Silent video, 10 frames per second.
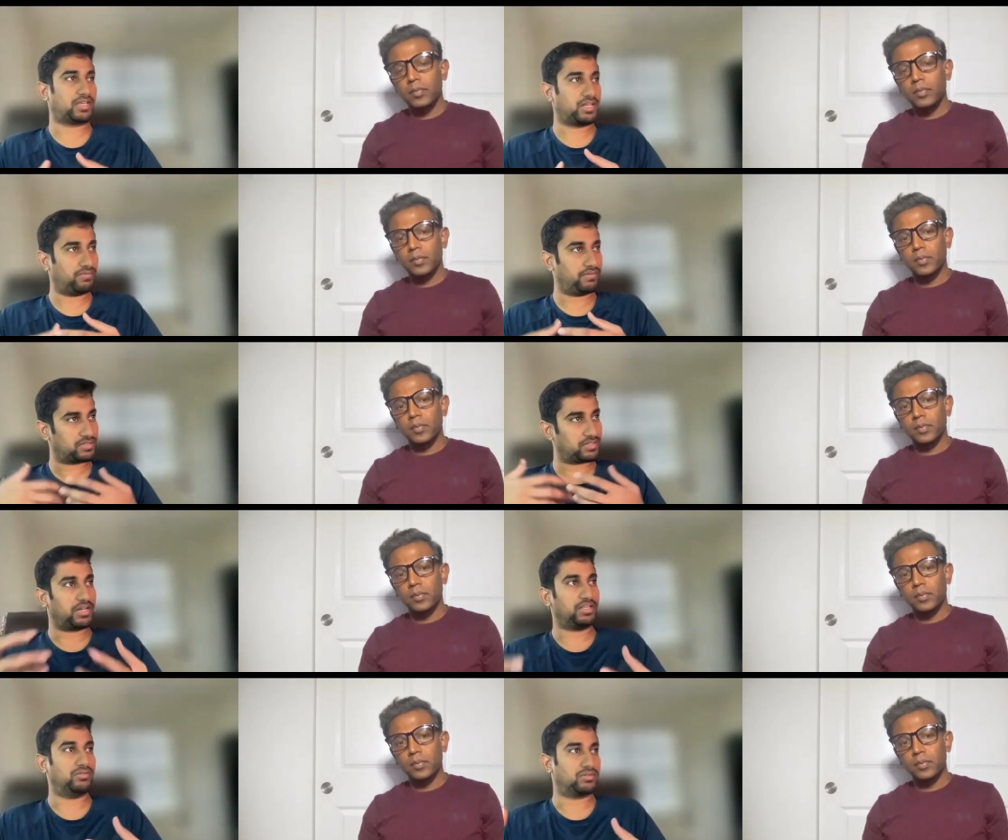Speaker 1: even study
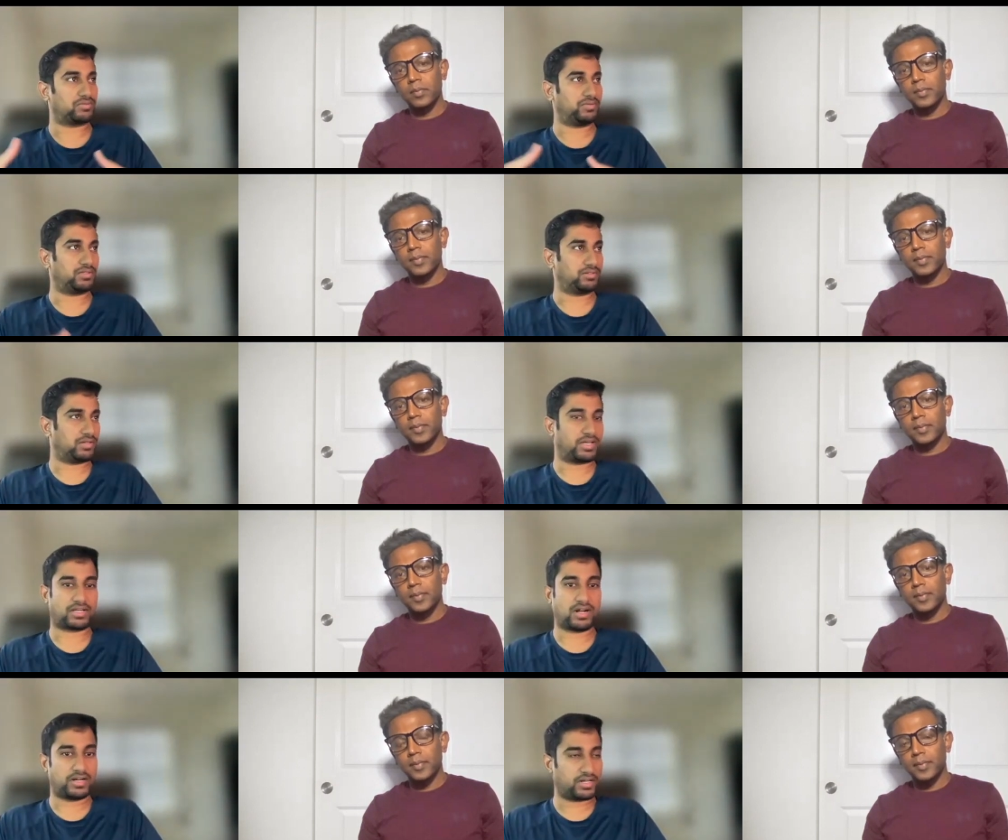those within, like
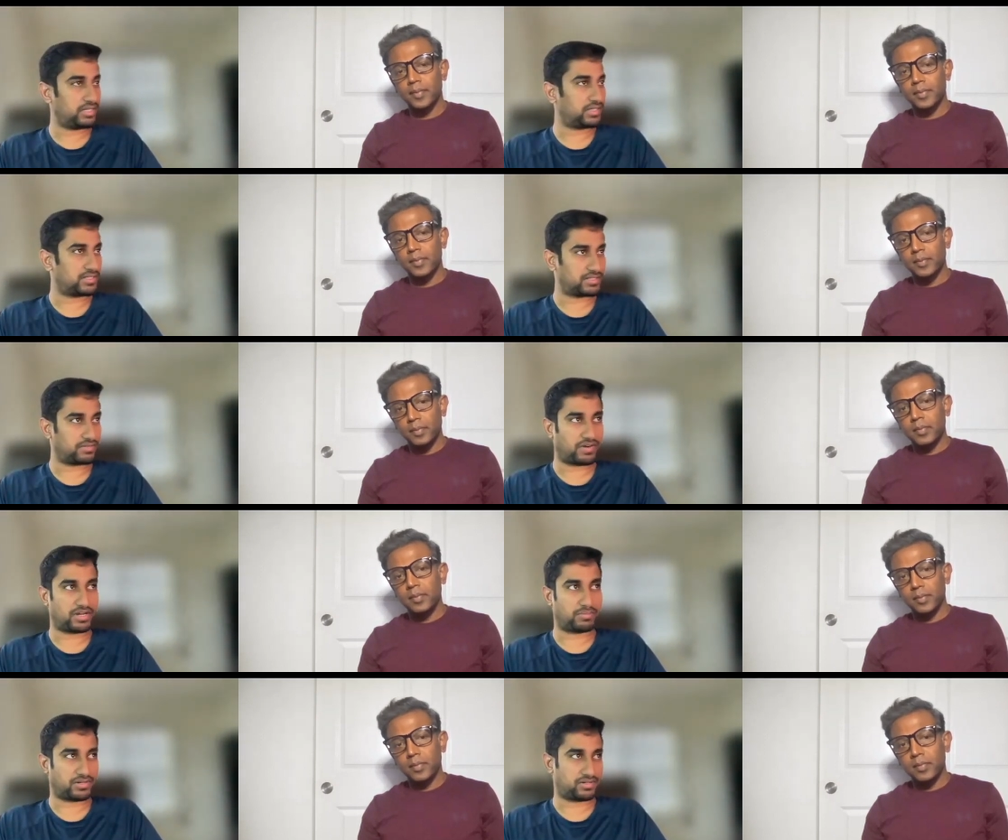underneath, as I said,
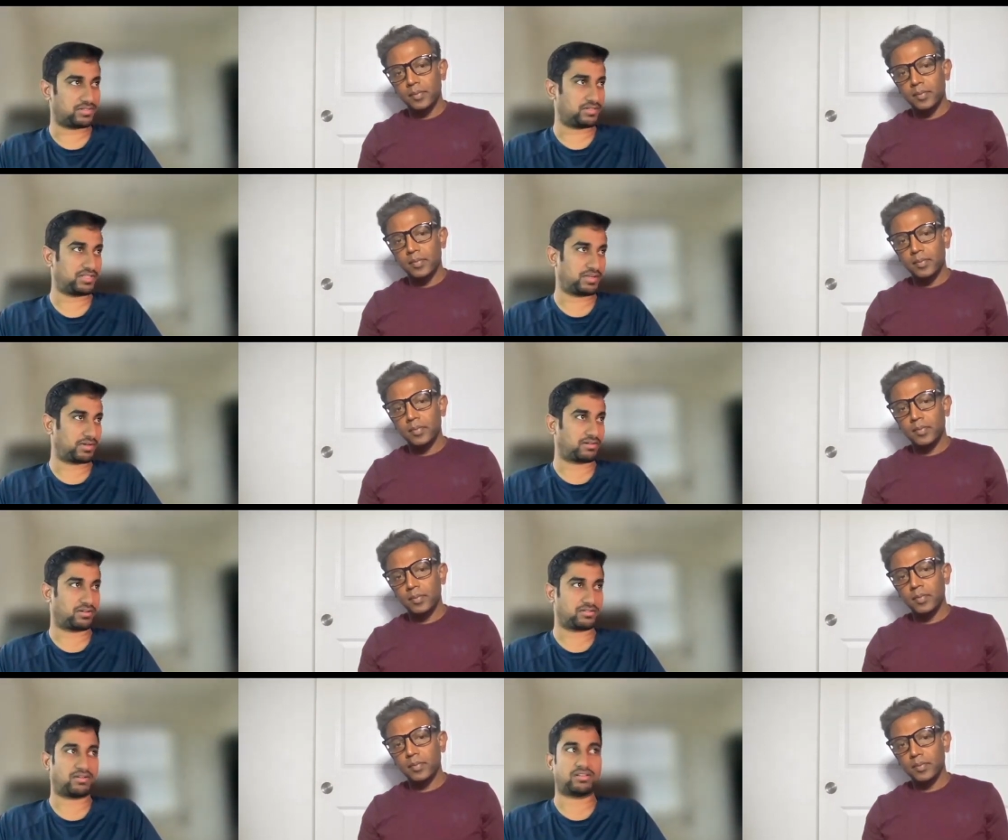fundamentals are same
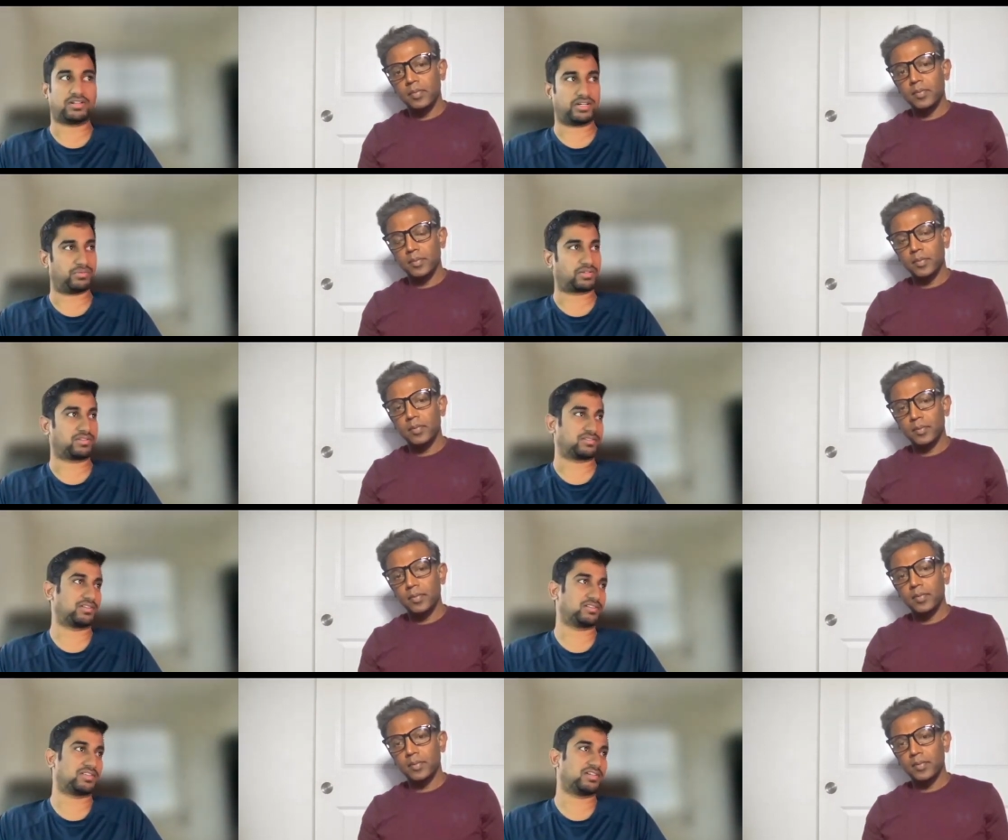across all the networking skill
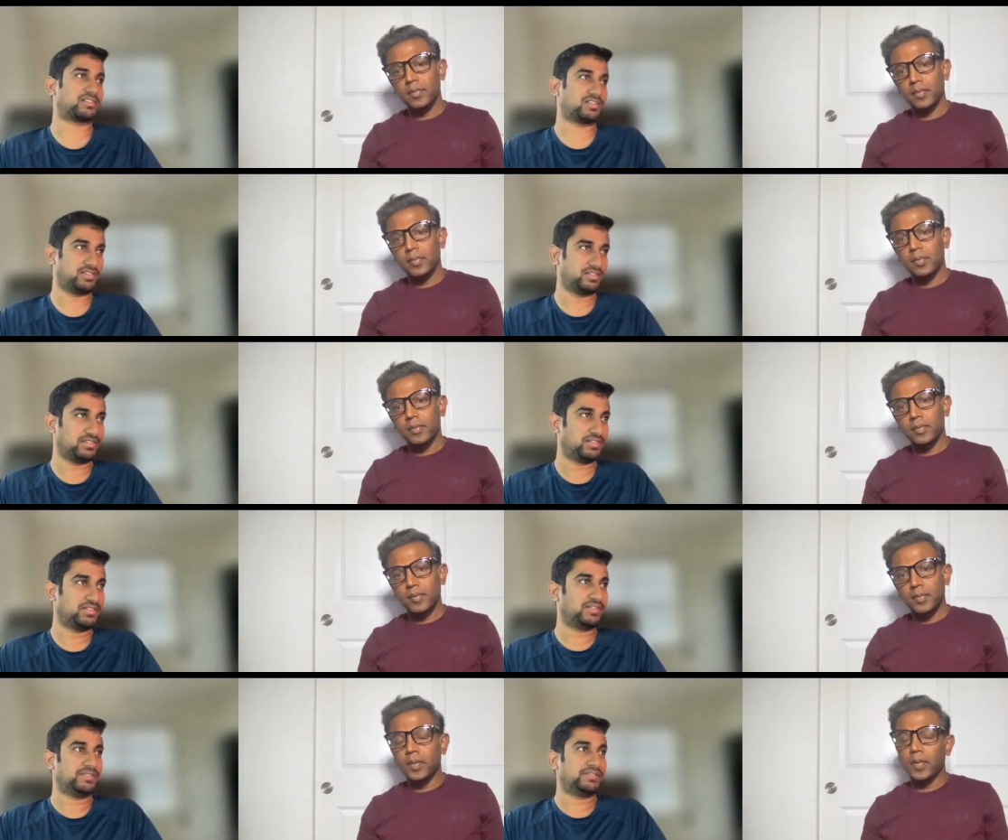sets.
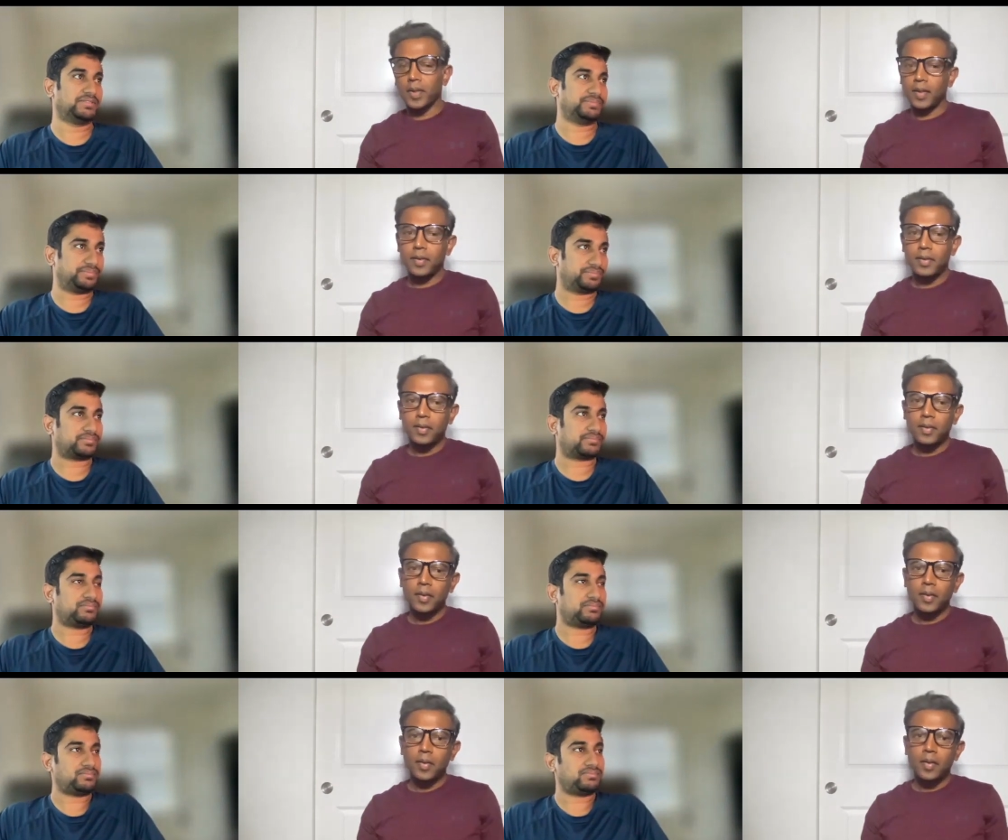
Speaker 2: Okay.
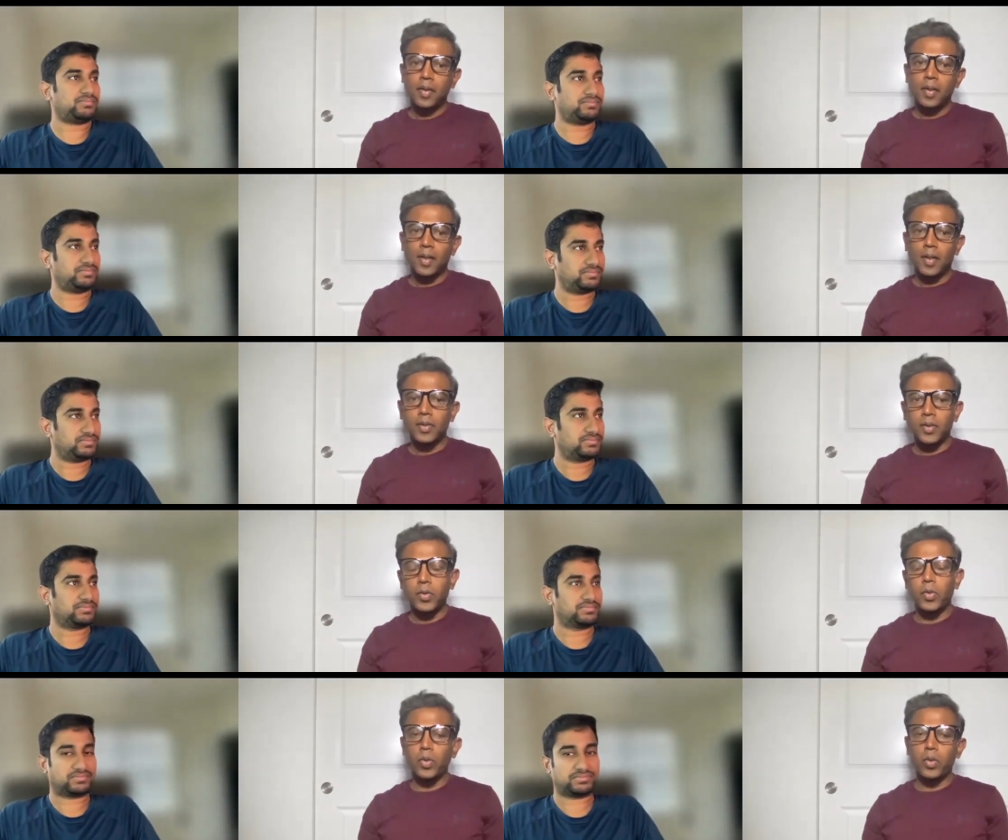Uh, so
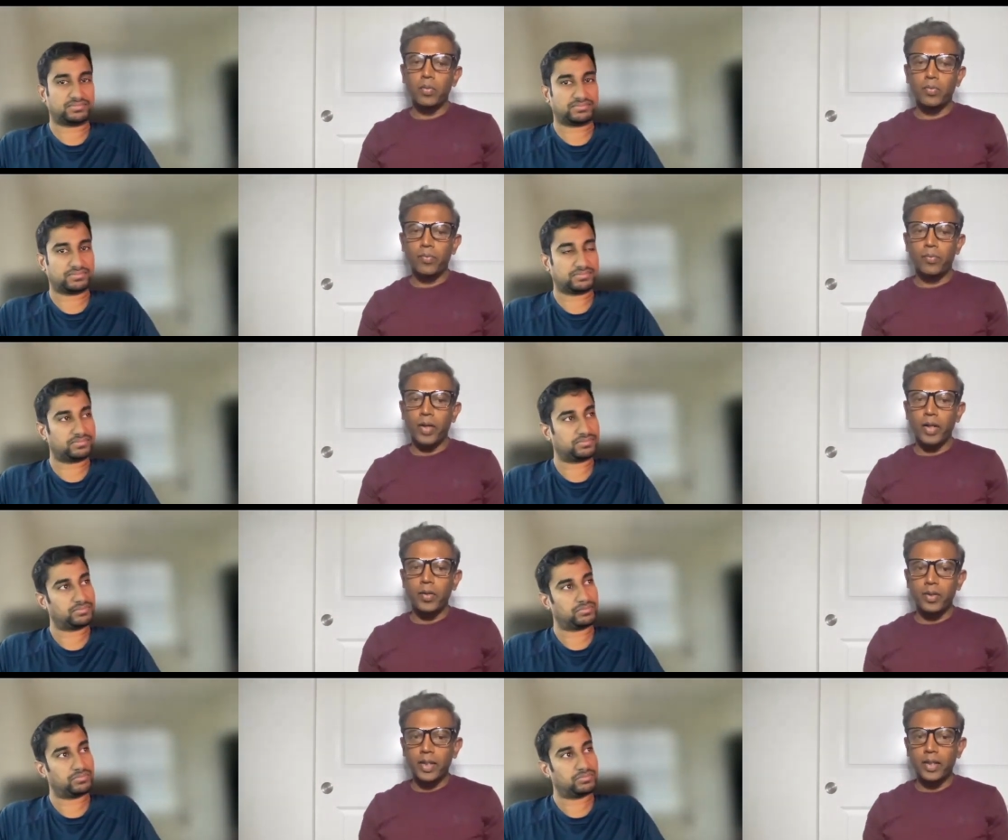you, finally,
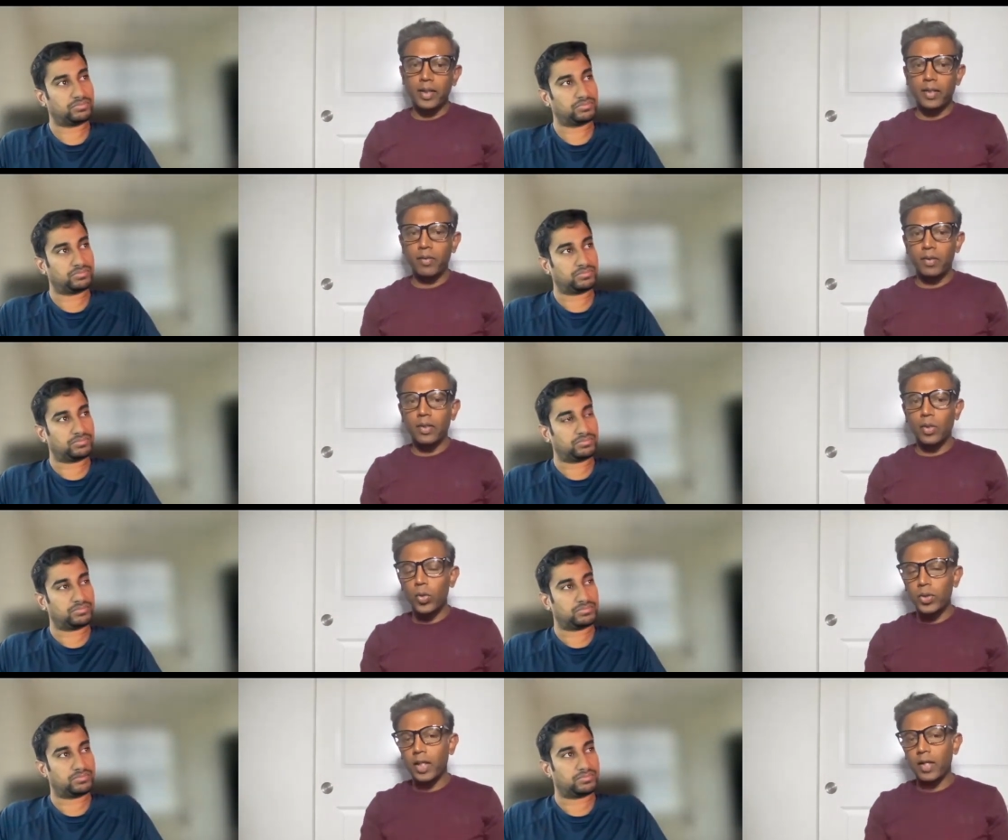you're saying that
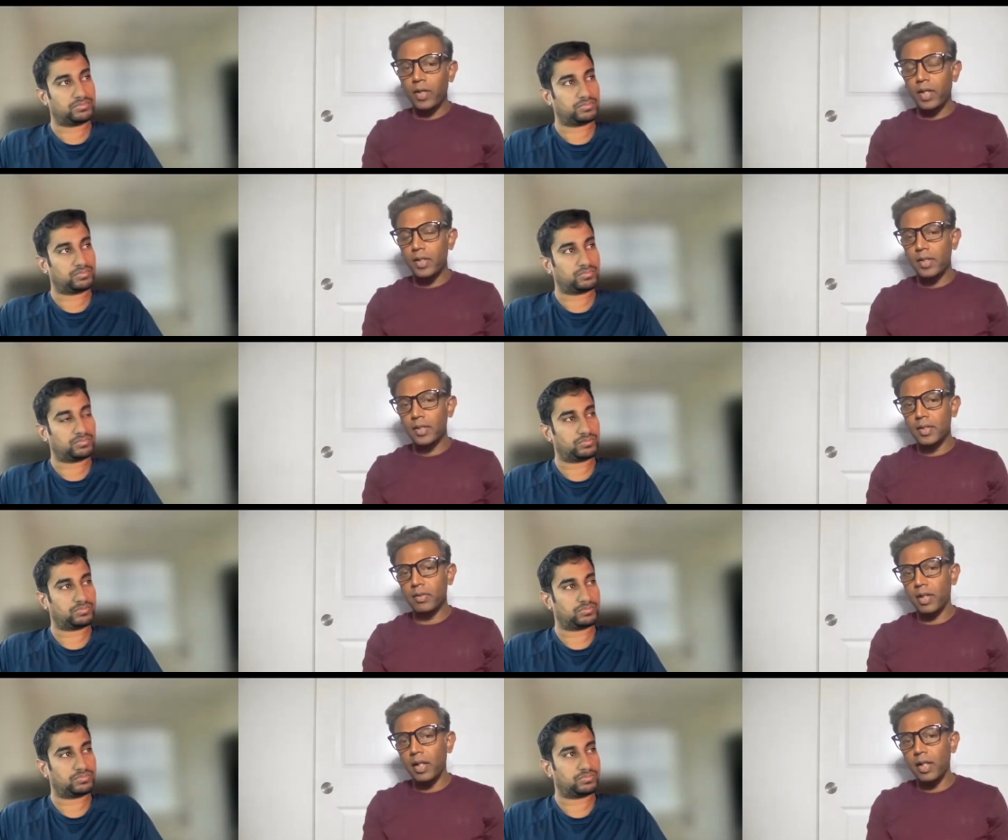those certifications
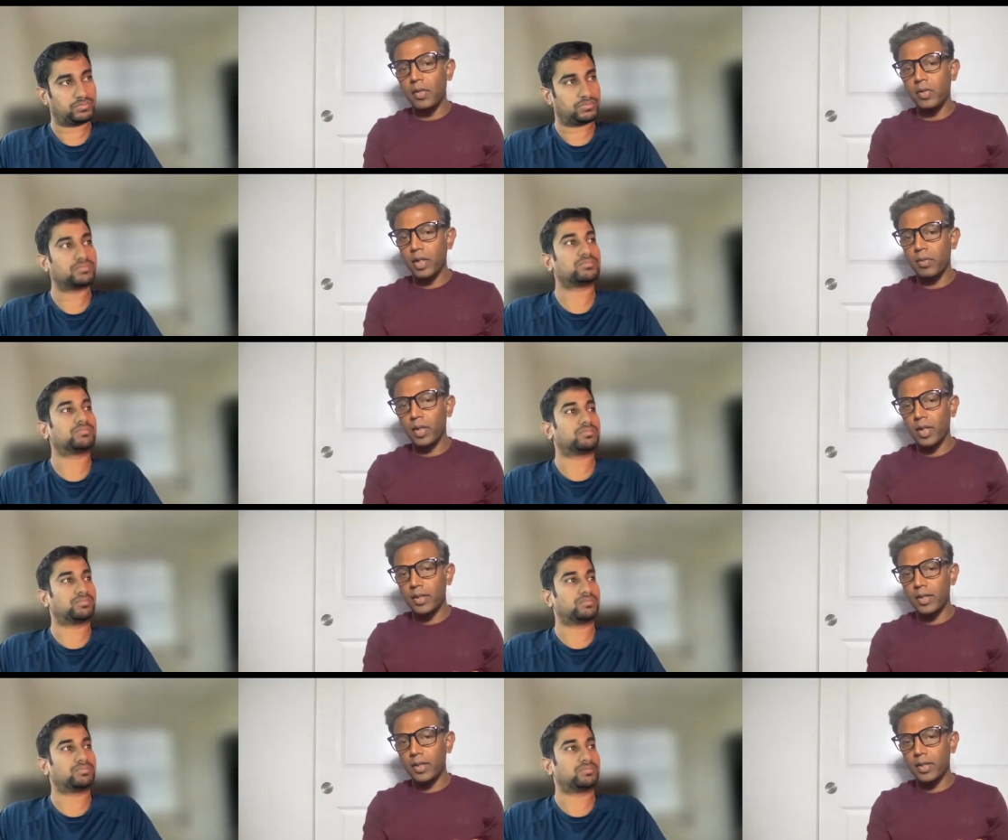related to the network